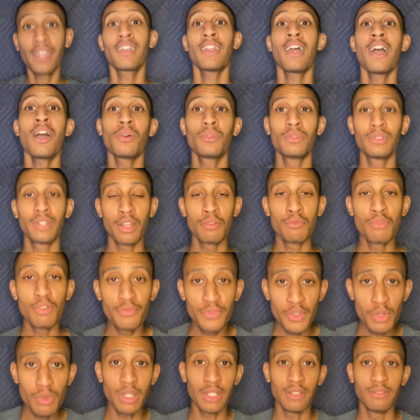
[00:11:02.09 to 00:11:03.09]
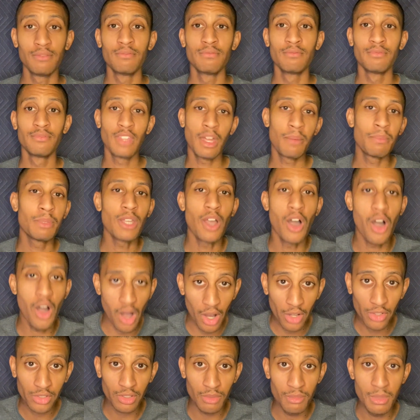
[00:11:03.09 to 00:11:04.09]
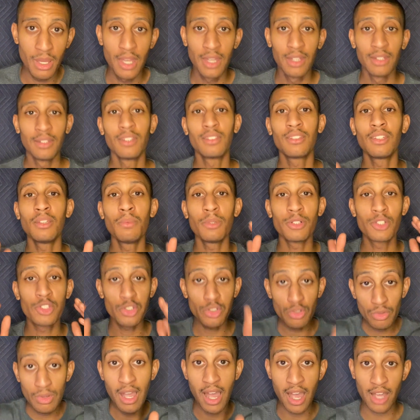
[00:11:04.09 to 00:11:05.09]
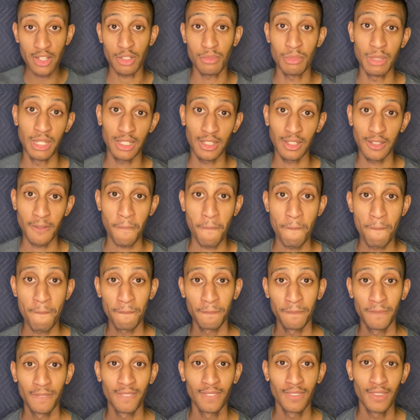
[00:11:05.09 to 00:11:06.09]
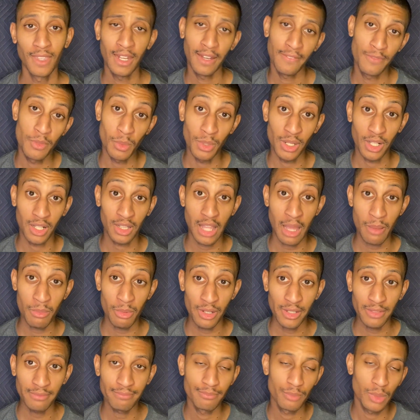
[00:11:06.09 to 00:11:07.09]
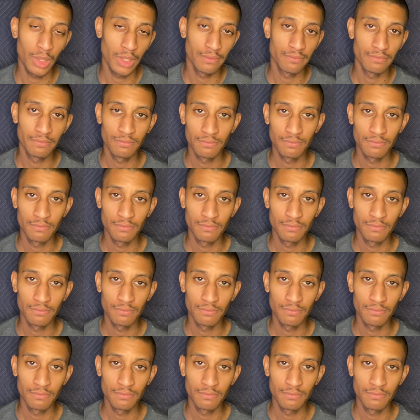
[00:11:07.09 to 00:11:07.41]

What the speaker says: it out and review it. That'd be awesome to see what you guys are making. And if you want to collaborate, well,